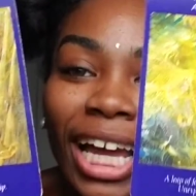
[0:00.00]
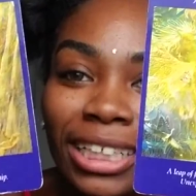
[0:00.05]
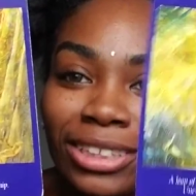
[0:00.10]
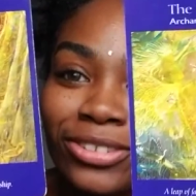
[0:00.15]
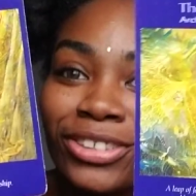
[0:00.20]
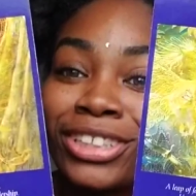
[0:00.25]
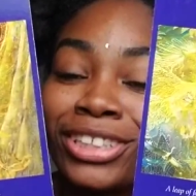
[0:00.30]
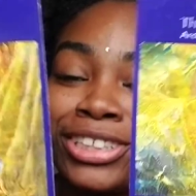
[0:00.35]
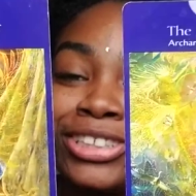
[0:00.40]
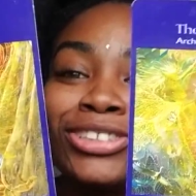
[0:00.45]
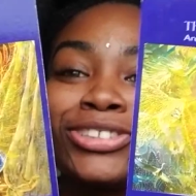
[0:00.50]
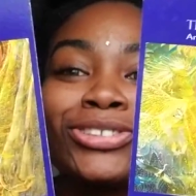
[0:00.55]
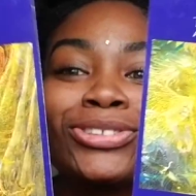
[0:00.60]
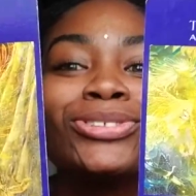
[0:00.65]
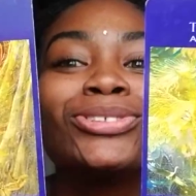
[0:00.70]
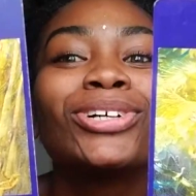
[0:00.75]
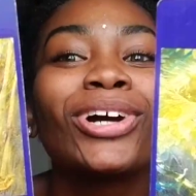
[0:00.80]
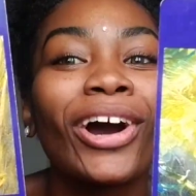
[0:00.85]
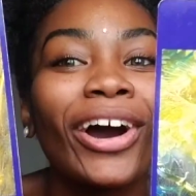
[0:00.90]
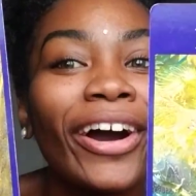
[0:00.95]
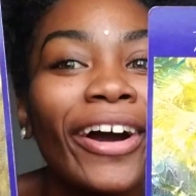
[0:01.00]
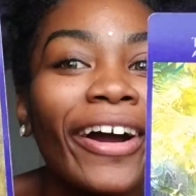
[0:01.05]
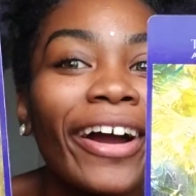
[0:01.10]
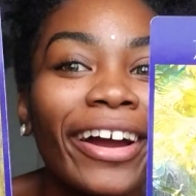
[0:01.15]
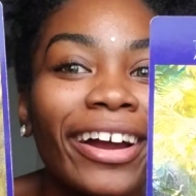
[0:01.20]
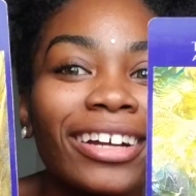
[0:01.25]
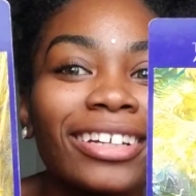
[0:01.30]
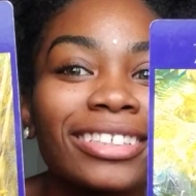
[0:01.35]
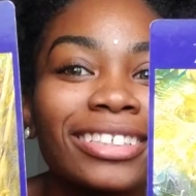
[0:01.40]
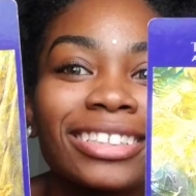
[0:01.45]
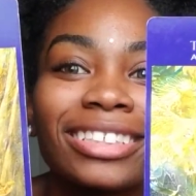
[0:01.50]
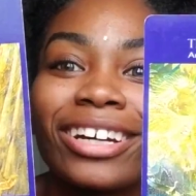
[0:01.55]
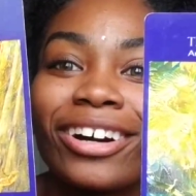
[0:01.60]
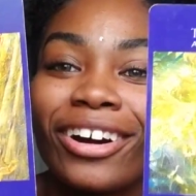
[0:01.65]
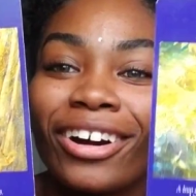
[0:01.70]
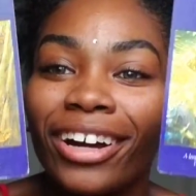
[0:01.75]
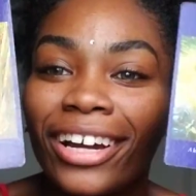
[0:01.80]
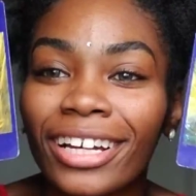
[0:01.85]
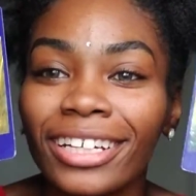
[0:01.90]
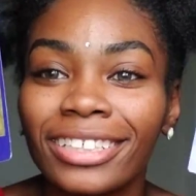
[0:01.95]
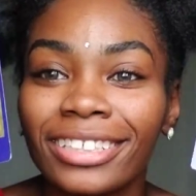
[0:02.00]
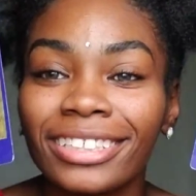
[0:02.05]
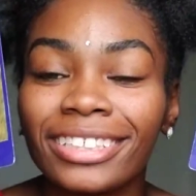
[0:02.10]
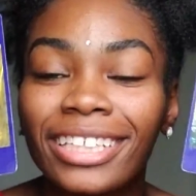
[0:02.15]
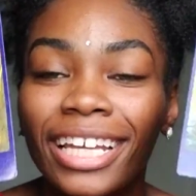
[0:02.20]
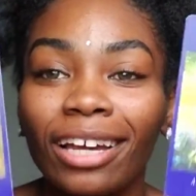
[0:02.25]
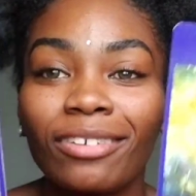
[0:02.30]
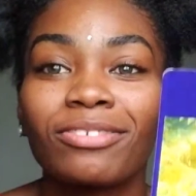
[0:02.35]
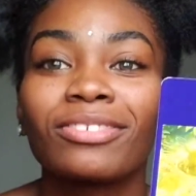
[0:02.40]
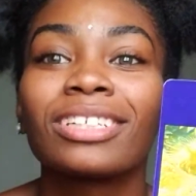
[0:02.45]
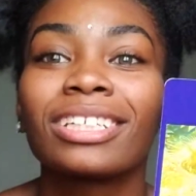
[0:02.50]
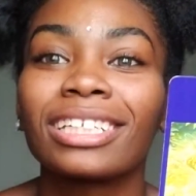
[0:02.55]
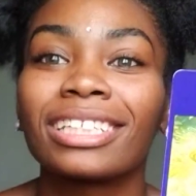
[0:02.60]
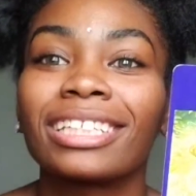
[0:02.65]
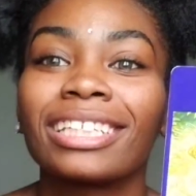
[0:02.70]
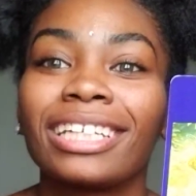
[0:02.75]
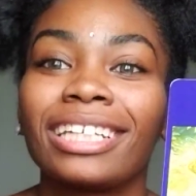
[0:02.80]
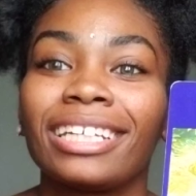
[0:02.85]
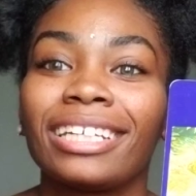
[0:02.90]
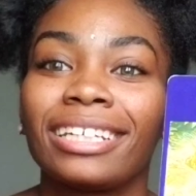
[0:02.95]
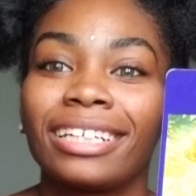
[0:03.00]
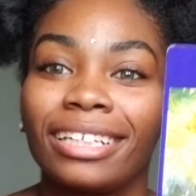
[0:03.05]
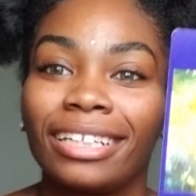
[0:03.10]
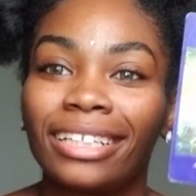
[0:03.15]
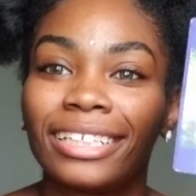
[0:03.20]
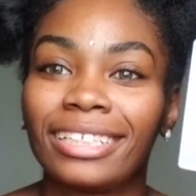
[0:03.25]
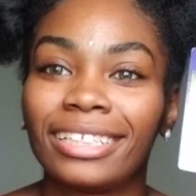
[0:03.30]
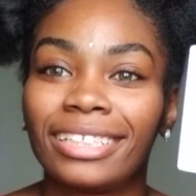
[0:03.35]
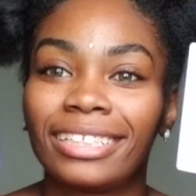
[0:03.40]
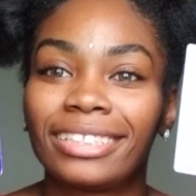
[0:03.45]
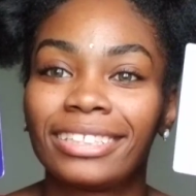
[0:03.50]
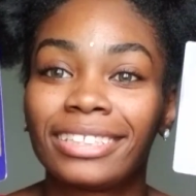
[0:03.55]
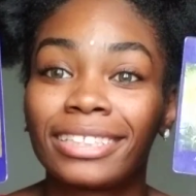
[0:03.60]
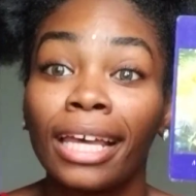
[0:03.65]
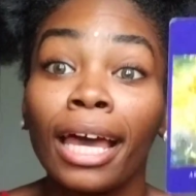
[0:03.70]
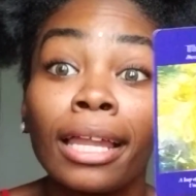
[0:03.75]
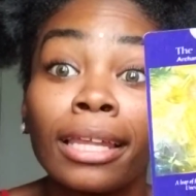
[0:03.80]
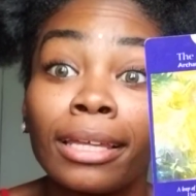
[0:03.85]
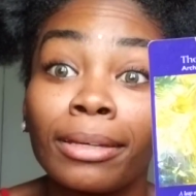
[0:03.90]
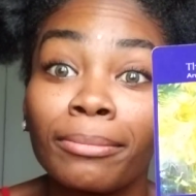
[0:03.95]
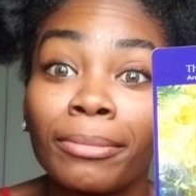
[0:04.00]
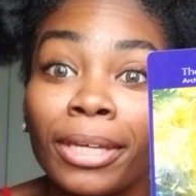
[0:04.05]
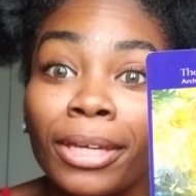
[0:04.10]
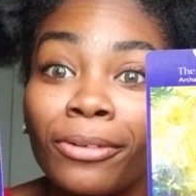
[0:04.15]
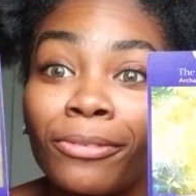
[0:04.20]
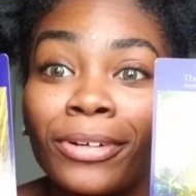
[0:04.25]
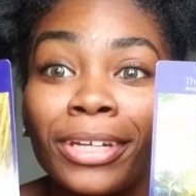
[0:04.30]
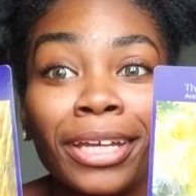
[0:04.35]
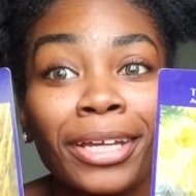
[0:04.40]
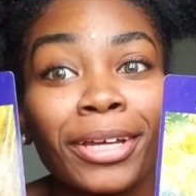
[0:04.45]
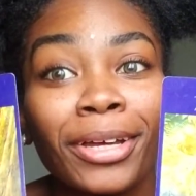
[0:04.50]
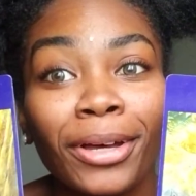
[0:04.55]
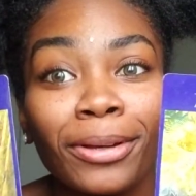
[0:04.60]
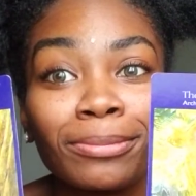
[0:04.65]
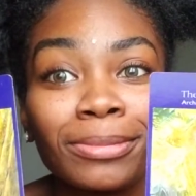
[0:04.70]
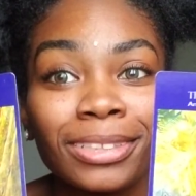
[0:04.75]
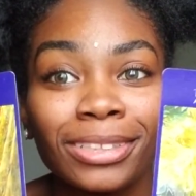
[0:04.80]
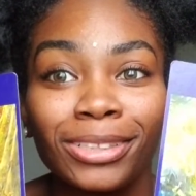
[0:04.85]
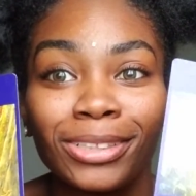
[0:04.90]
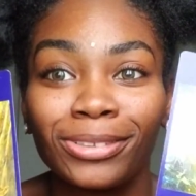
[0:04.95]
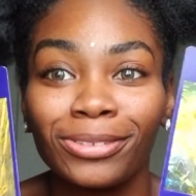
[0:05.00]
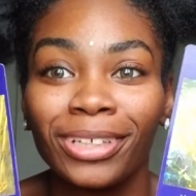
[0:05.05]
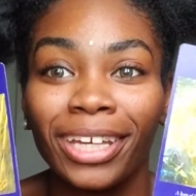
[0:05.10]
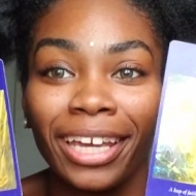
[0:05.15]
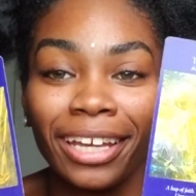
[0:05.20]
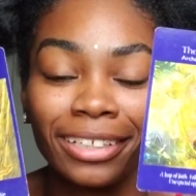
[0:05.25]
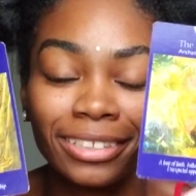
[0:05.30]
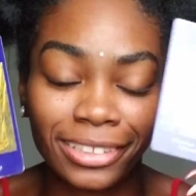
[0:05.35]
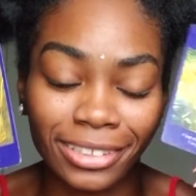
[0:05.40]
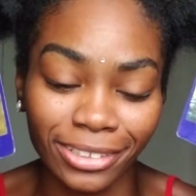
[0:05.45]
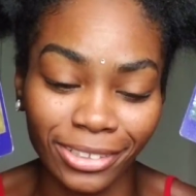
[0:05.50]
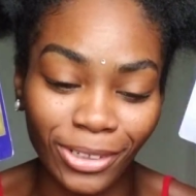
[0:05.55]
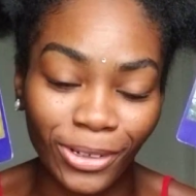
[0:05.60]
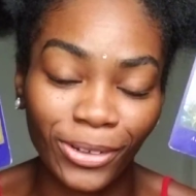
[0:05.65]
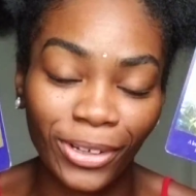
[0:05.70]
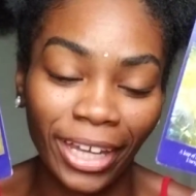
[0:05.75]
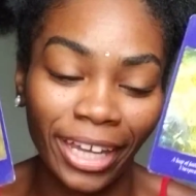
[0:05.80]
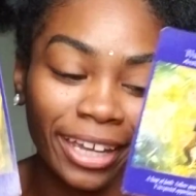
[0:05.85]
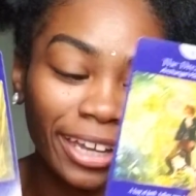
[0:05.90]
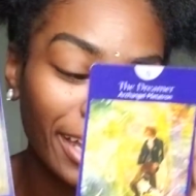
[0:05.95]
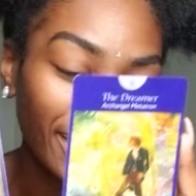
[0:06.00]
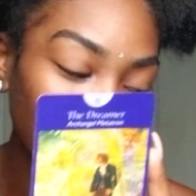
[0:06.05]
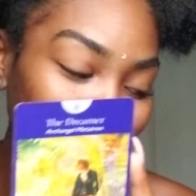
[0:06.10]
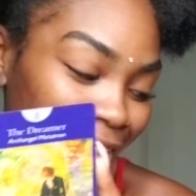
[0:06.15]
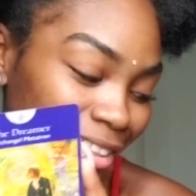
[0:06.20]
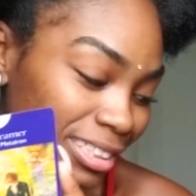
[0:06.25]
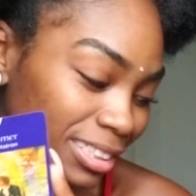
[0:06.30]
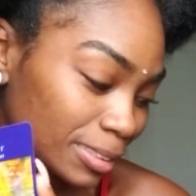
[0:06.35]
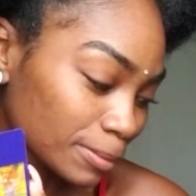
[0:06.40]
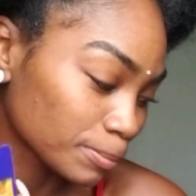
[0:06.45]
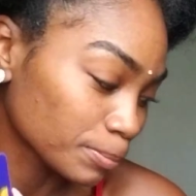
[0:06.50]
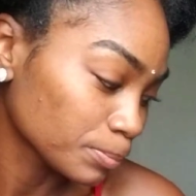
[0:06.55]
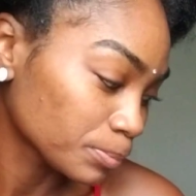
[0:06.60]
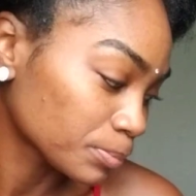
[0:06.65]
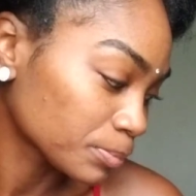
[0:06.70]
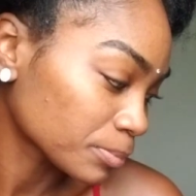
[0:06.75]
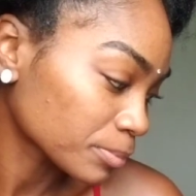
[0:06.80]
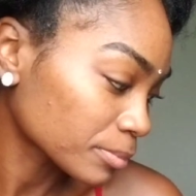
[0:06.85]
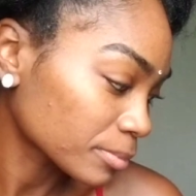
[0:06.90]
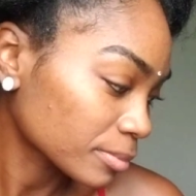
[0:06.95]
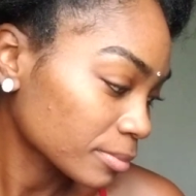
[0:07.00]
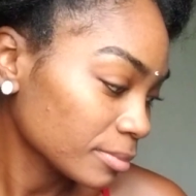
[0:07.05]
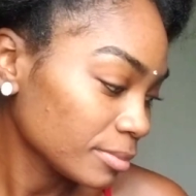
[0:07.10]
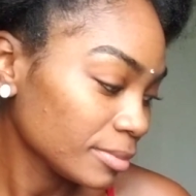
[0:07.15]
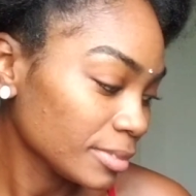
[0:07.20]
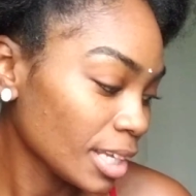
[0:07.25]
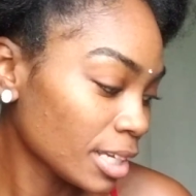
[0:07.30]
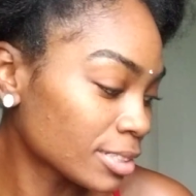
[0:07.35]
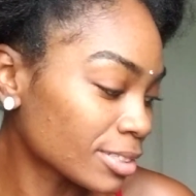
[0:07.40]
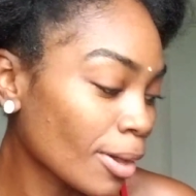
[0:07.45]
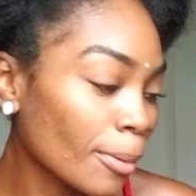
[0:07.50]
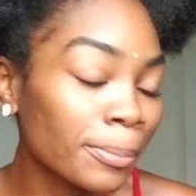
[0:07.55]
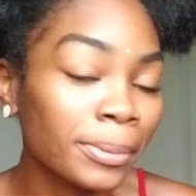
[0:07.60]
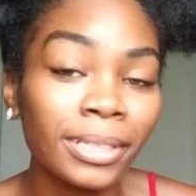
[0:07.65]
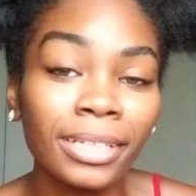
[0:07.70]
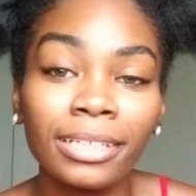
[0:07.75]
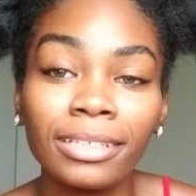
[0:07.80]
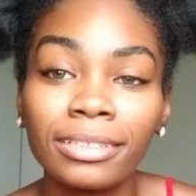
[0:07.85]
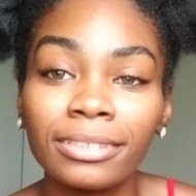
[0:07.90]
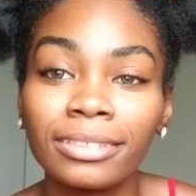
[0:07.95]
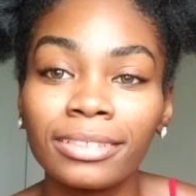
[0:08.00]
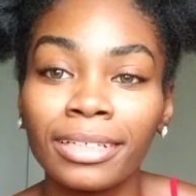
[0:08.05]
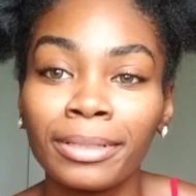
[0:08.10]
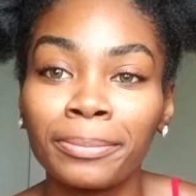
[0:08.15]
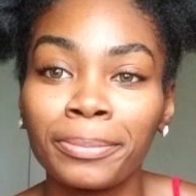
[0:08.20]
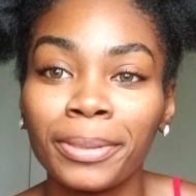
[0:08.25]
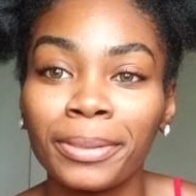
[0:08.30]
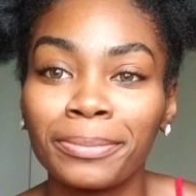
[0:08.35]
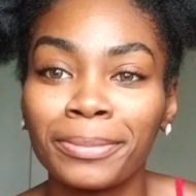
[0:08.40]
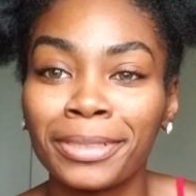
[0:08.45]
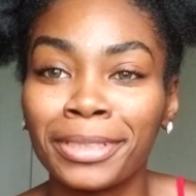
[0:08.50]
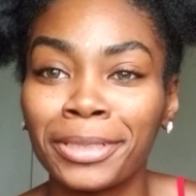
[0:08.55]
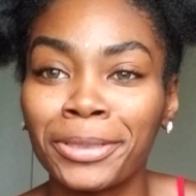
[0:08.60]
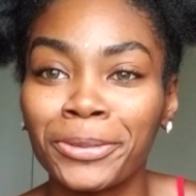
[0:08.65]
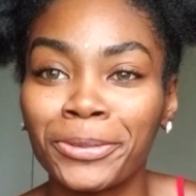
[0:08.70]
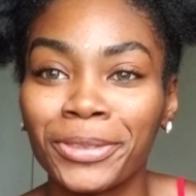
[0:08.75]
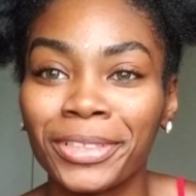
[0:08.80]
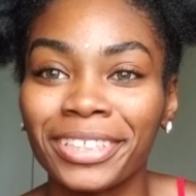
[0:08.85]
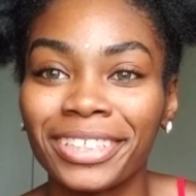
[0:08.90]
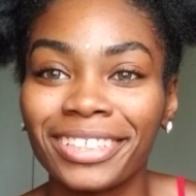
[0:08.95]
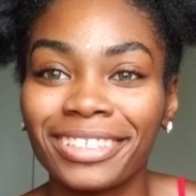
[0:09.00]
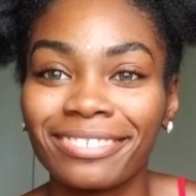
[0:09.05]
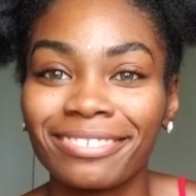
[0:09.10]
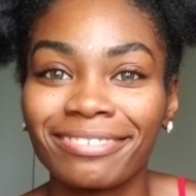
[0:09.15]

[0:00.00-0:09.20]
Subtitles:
what these 2 cards are definitely telling me when it comes to you, Cancer. Okay, guys? So please keep up the good work.